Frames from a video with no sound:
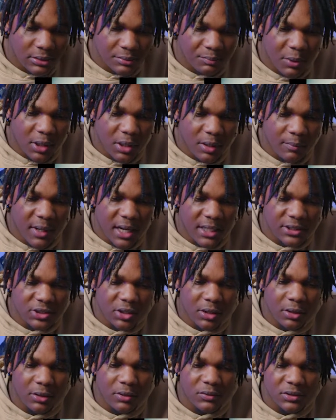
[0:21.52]
Burna Bandz,
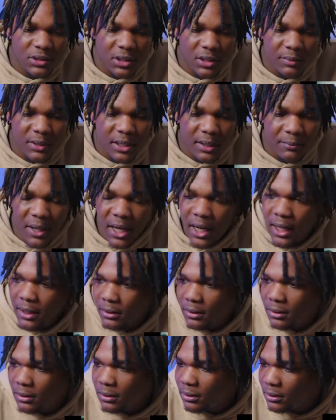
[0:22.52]
I don't know, it's gonna be a
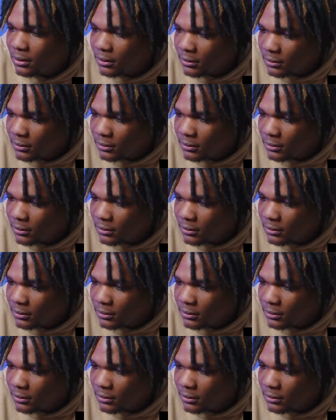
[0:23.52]
banger.